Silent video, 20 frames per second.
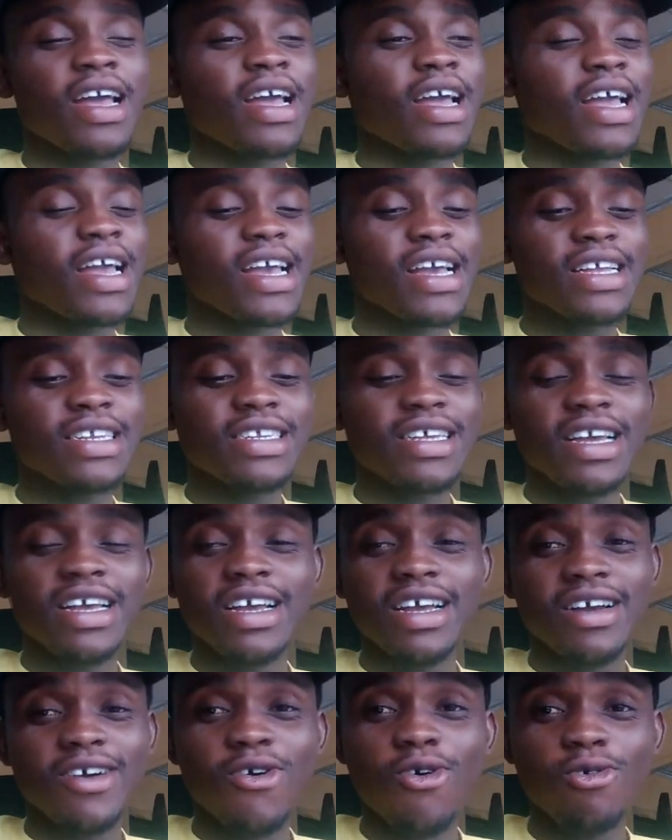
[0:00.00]
and
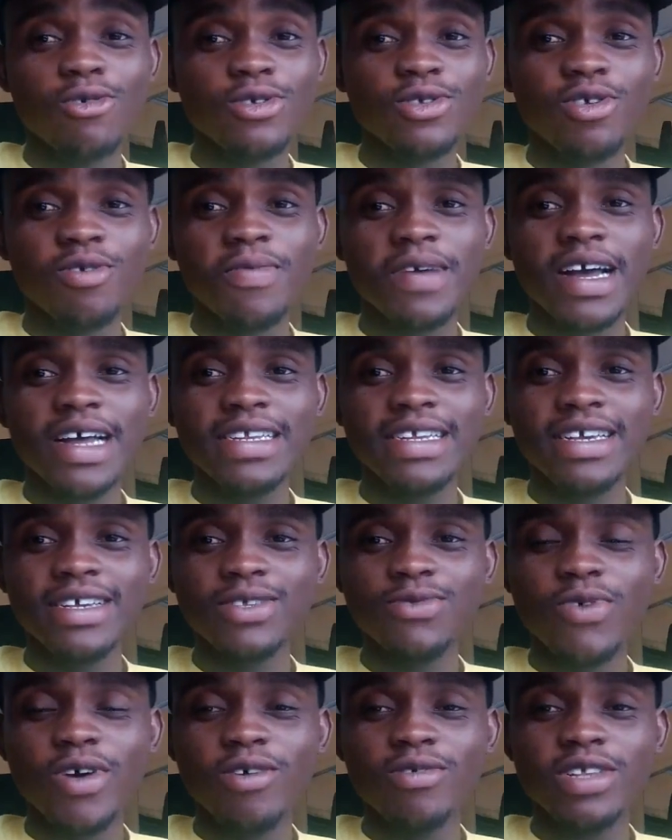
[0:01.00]
a host of
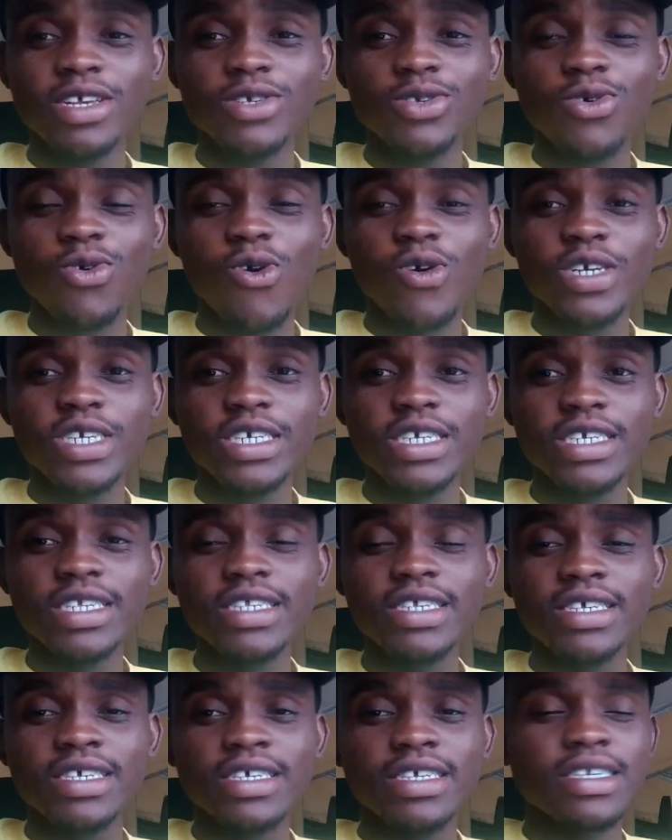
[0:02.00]
Ghanaians were on the score
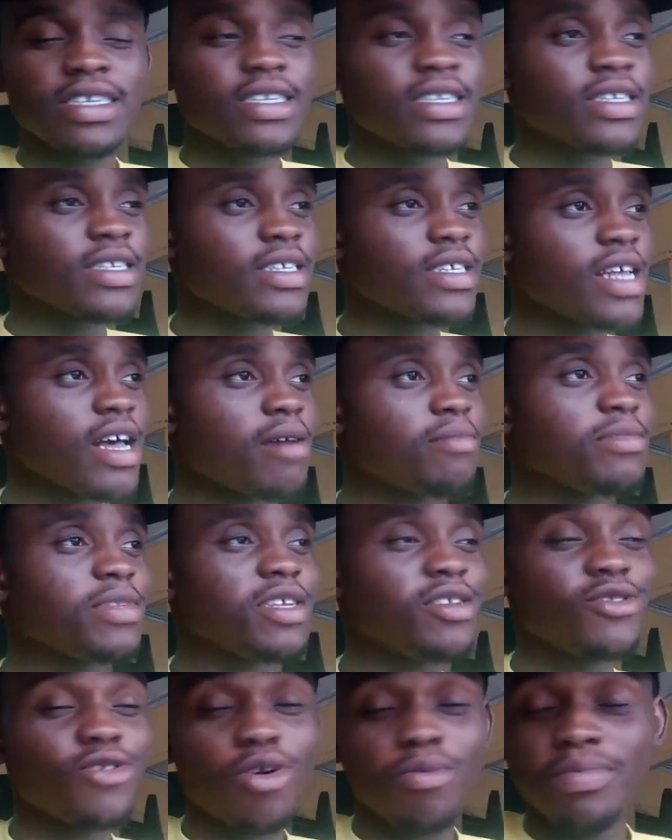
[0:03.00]
sheet. Some
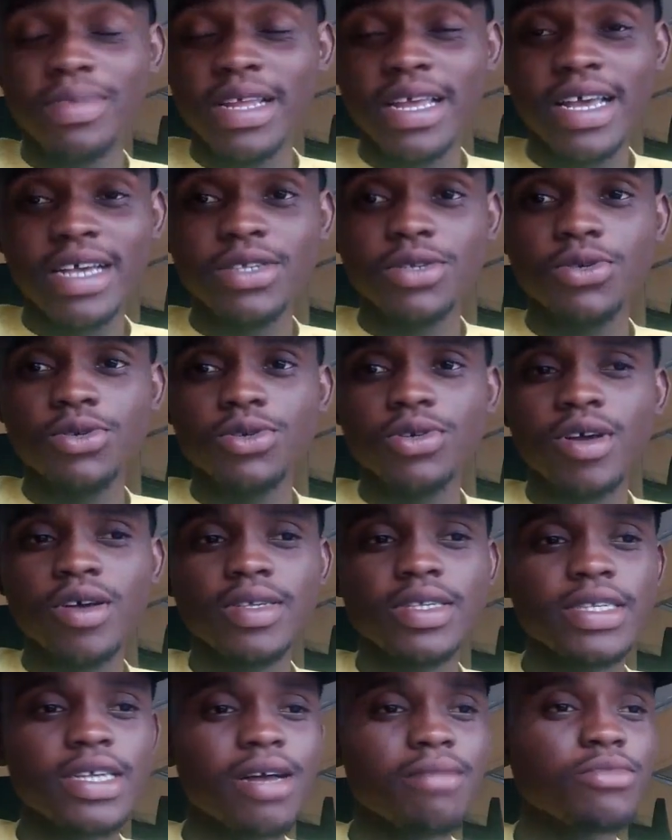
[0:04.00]
did not play as usual,
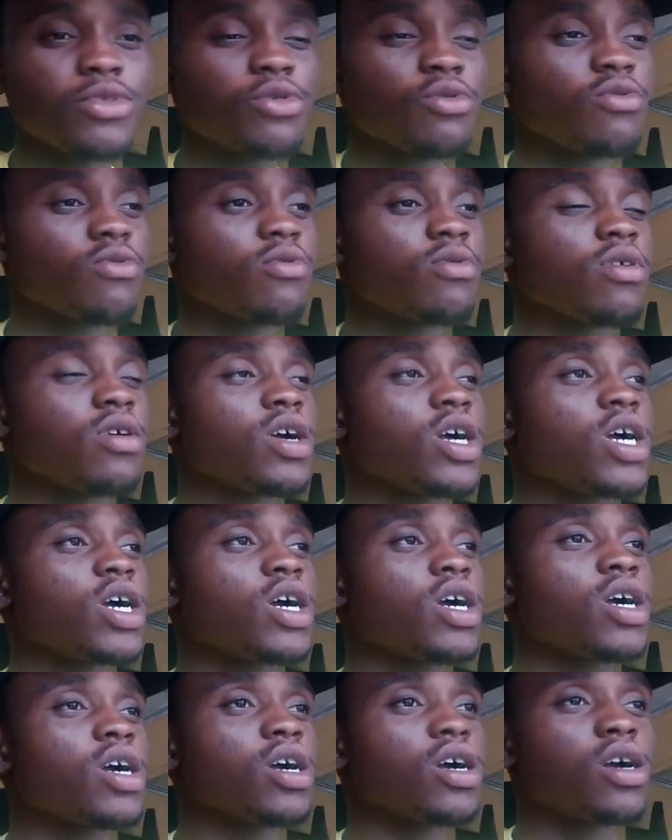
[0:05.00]
some too
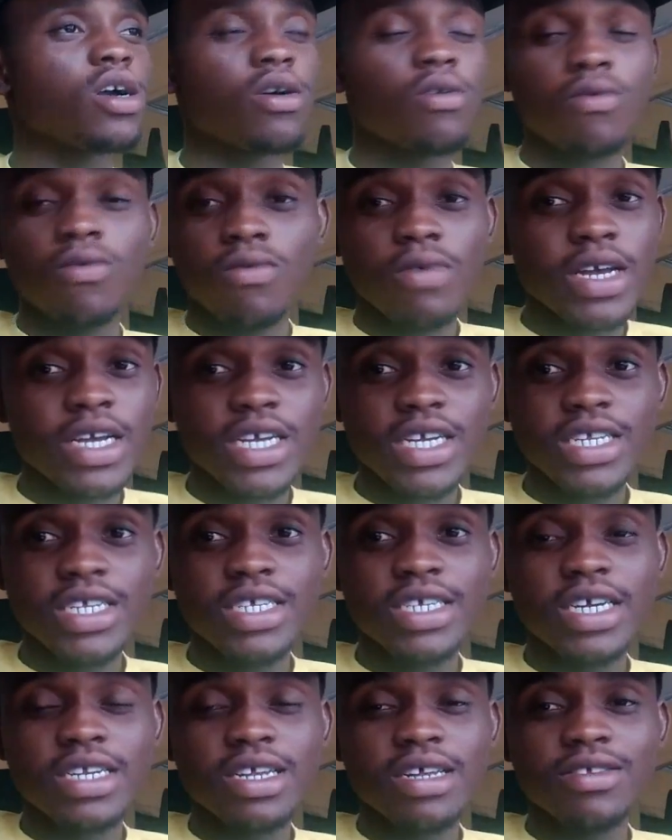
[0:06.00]
were
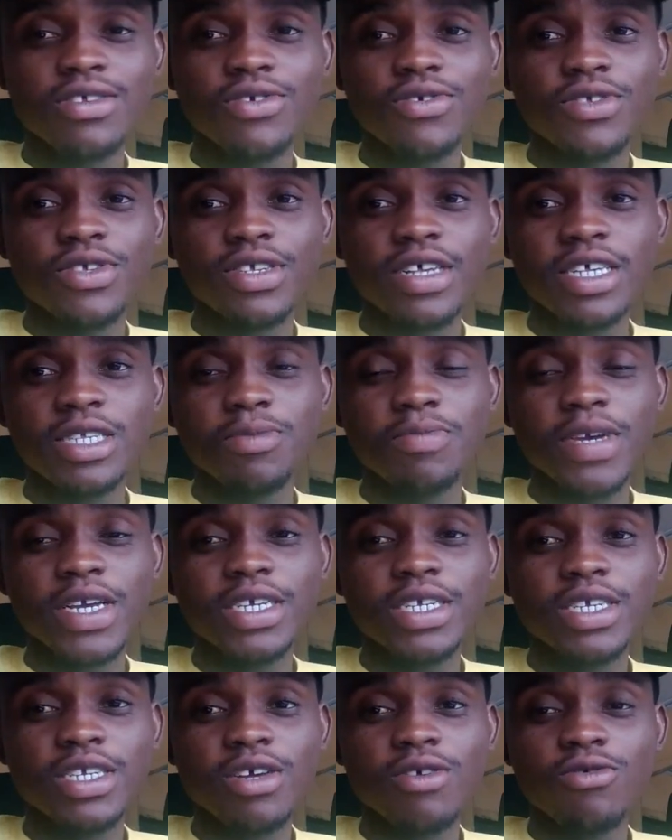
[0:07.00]
injured due to
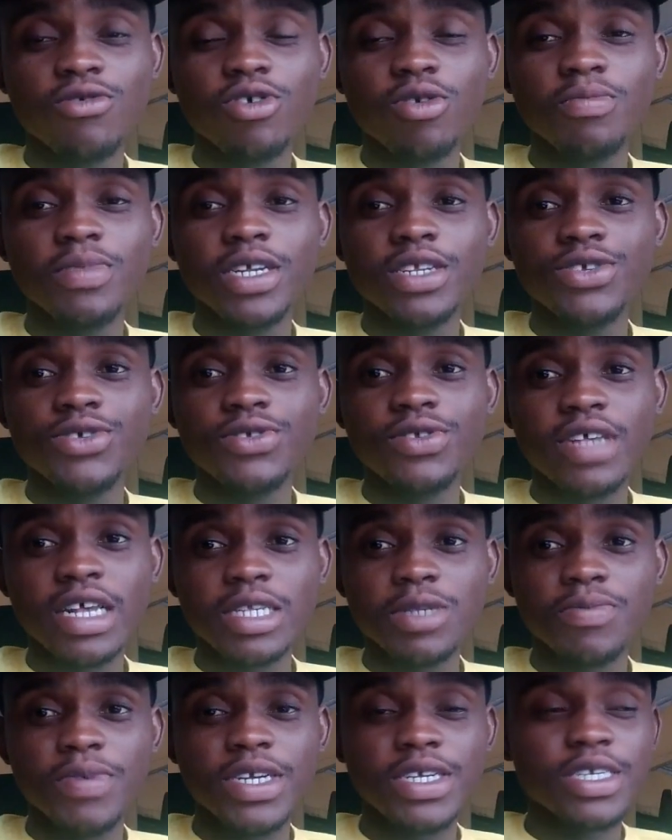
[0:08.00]
suspension. They could not play due to
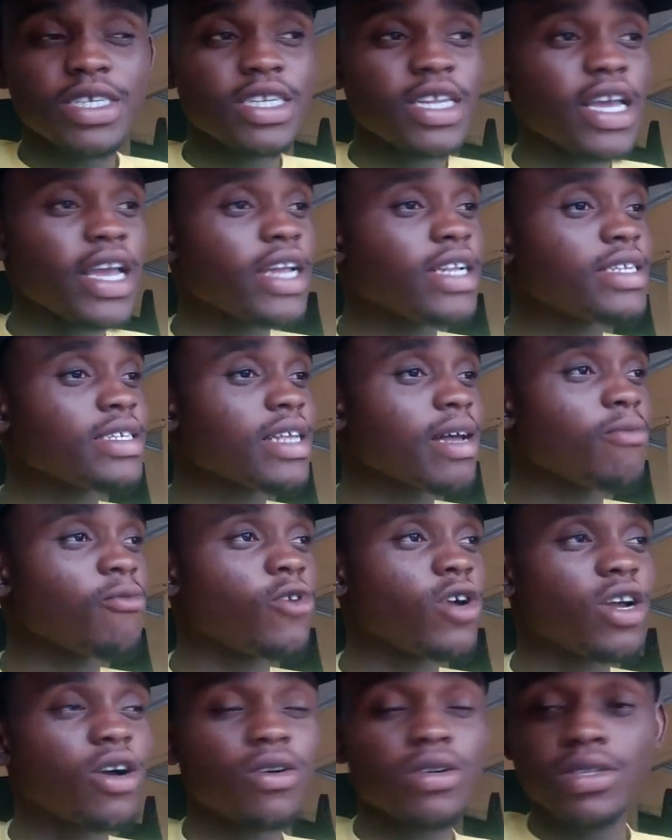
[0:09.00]
suspension, and some
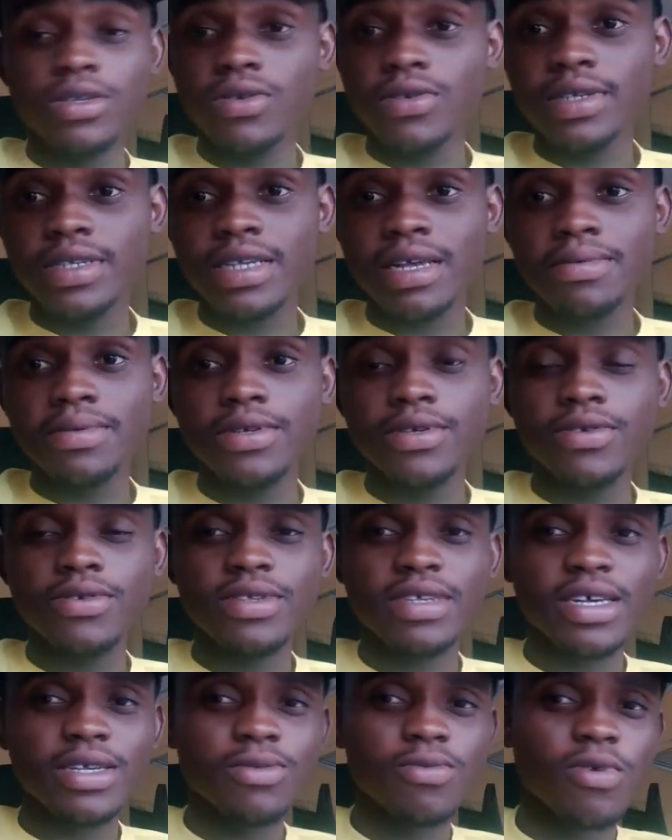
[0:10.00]
were on his
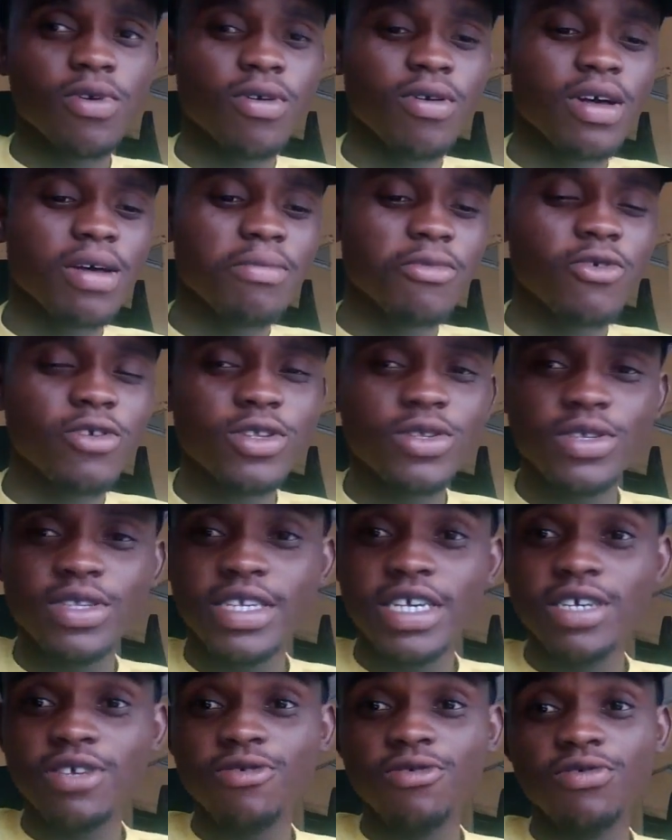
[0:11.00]
substitute as well. I'm going to
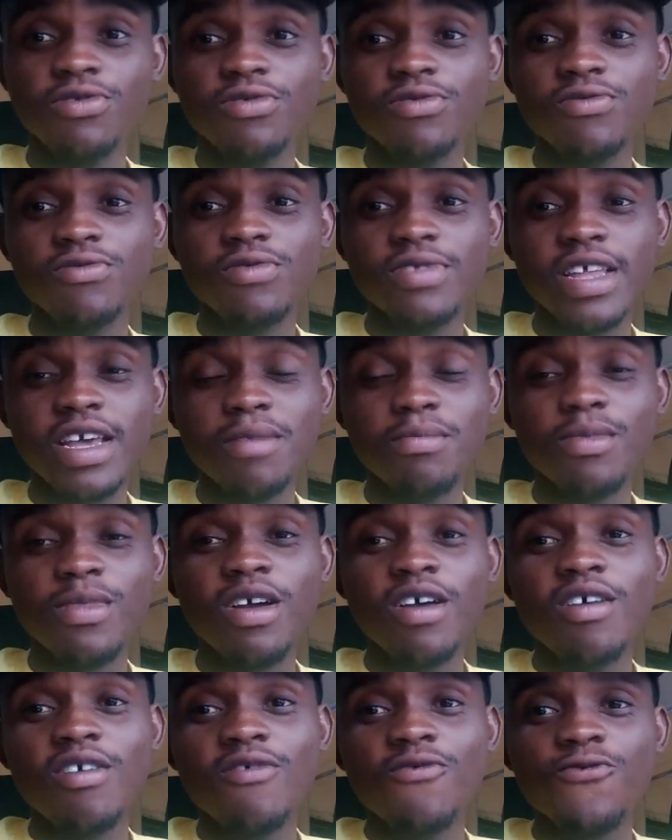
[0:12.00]
take you through them
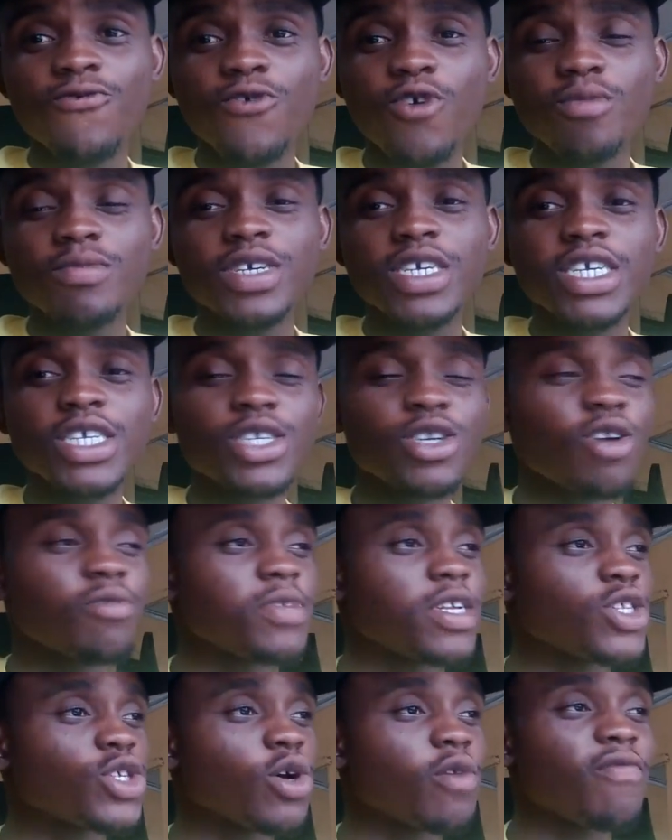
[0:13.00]
from each of
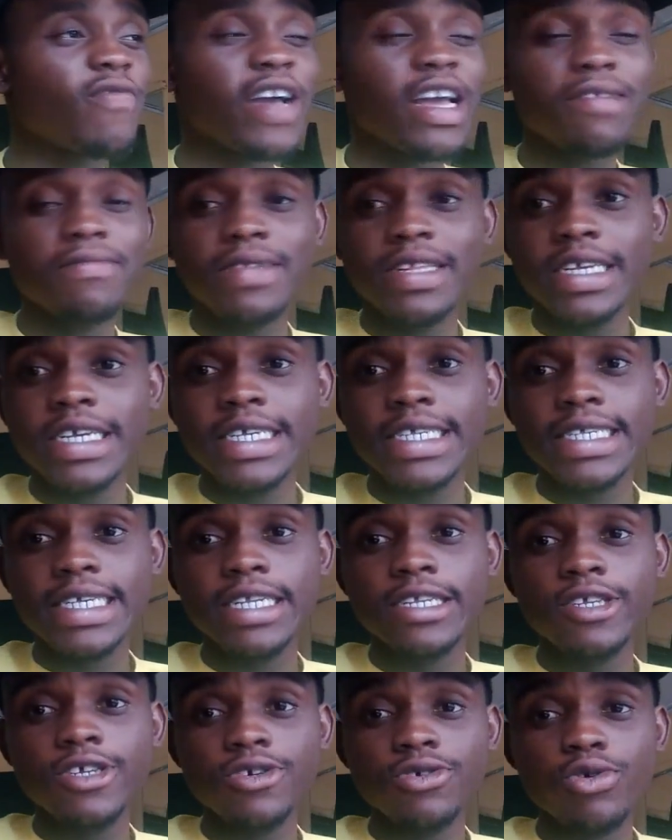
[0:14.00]
the top five leagues
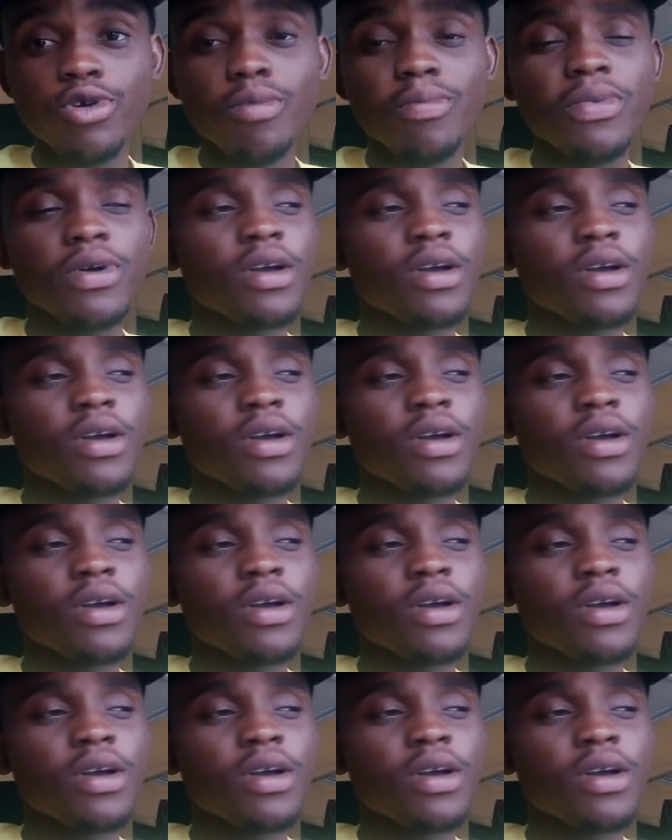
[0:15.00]
in Europe